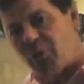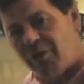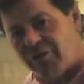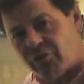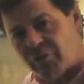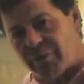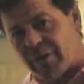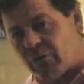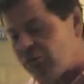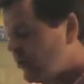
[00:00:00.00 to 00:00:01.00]

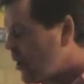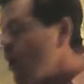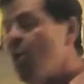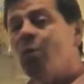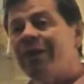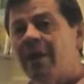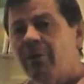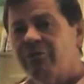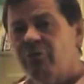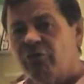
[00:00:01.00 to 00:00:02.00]
1200 mils. We're
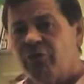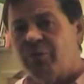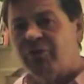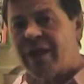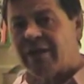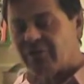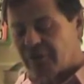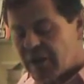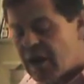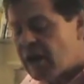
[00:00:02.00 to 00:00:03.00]
now at
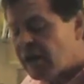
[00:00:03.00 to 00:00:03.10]
40%.